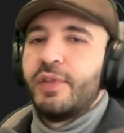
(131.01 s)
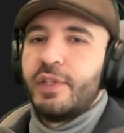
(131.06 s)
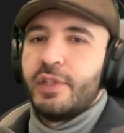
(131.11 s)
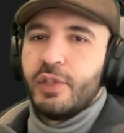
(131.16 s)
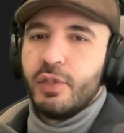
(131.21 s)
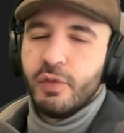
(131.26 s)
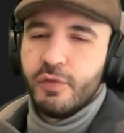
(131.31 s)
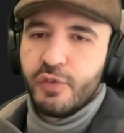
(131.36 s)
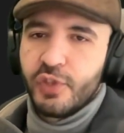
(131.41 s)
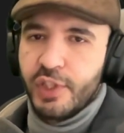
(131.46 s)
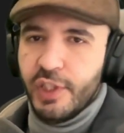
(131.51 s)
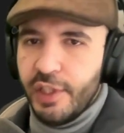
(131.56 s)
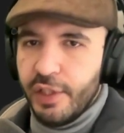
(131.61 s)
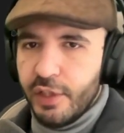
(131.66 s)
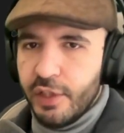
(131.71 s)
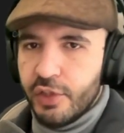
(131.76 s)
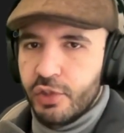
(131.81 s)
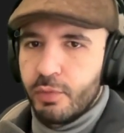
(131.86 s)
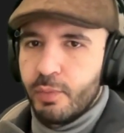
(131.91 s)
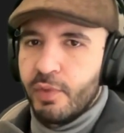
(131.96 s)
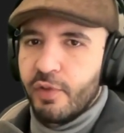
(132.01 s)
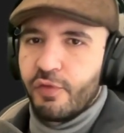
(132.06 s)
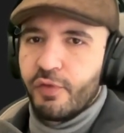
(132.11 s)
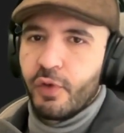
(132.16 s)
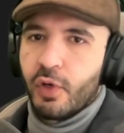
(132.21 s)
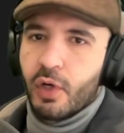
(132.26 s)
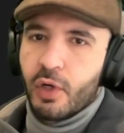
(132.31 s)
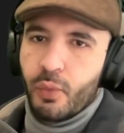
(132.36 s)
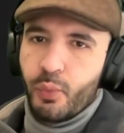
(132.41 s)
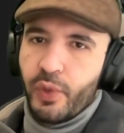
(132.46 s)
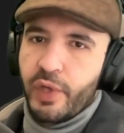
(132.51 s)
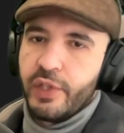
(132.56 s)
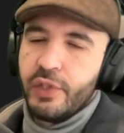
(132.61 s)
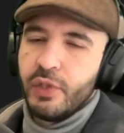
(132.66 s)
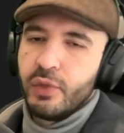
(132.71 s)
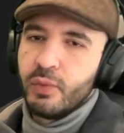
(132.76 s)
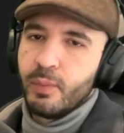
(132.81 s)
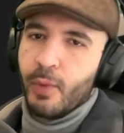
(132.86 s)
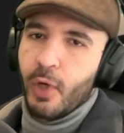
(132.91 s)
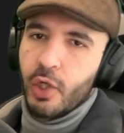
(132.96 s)
And you've seen this before where
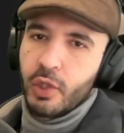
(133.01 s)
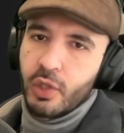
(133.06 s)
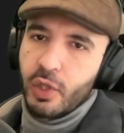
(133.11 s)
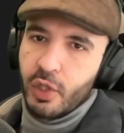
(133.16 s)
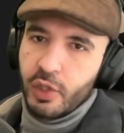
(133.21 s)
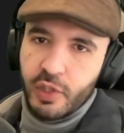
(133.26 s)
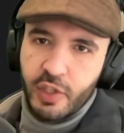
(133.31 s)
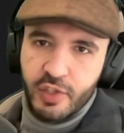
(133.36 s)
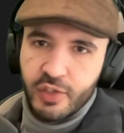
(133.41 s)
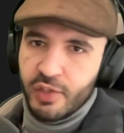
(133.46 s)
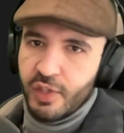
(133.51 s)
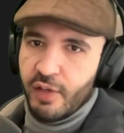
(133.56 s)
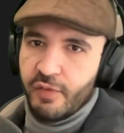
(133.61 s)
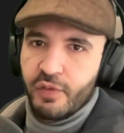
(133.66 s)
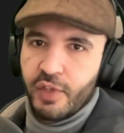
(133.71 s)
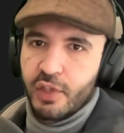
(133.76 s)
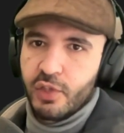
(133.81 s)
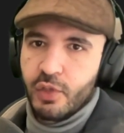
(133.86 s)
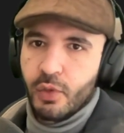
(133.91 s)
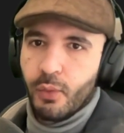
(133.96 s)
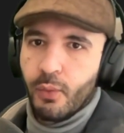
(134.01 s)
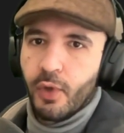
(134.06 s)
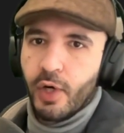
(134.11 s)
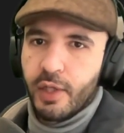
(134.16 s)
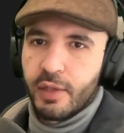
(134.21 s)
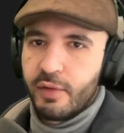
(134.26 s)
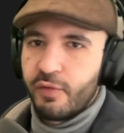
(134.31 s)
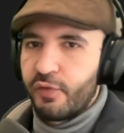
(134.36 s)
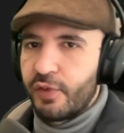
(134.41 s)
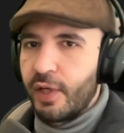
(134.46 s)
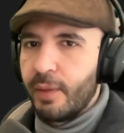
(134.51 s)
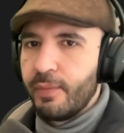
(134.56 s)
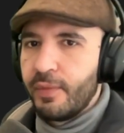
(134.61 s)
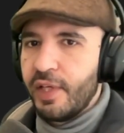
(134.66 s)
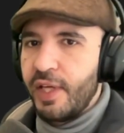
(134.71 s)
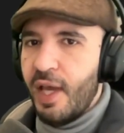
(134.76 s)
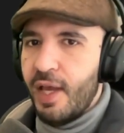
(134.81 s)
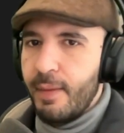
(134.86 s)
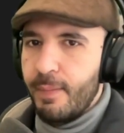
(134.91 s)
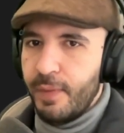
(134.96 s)
you model the stuff that you want from
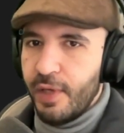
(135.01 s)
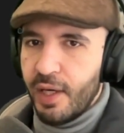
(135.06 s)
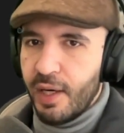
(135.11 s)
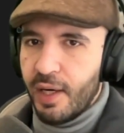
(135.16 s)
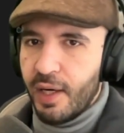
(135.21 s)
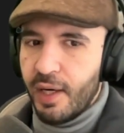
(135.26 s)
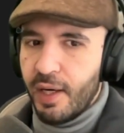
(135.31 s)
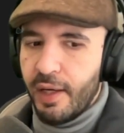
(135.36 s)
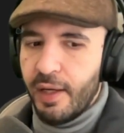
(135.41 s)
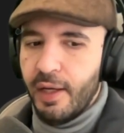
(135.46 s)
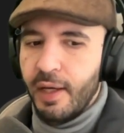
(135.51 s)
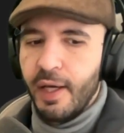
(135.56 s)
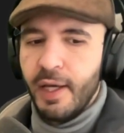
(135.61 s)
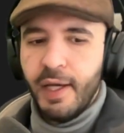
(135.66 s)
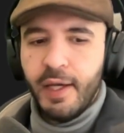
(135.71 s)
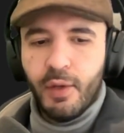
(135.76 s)
the API